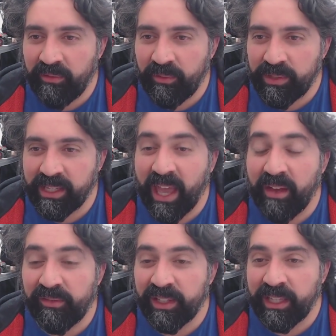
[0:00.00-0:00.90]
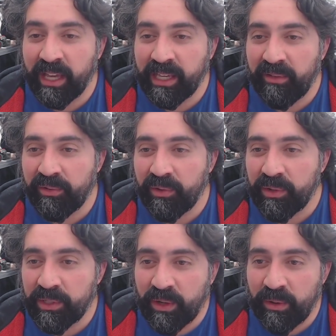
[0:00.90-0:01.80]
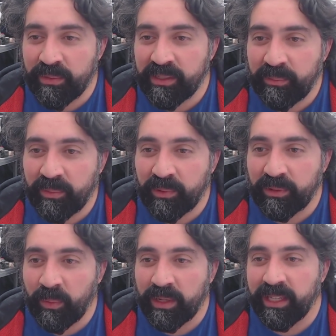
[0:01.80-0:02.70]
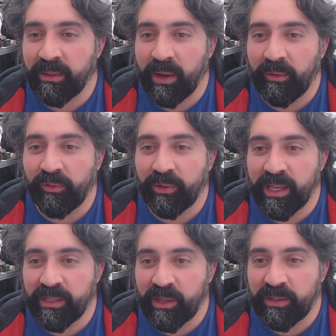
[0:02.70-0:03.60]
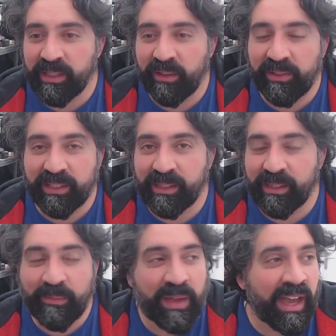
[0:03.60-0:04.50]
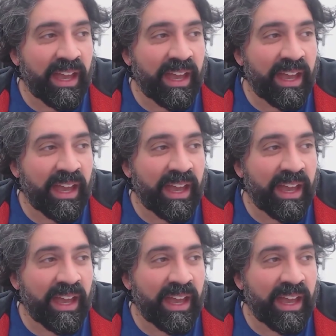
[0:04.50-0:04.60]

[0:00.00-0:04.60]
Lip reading: Was it Kevin? Yeah, Kevin Rosen commented he bought 20 about 4 years ago. Still haven't listed them.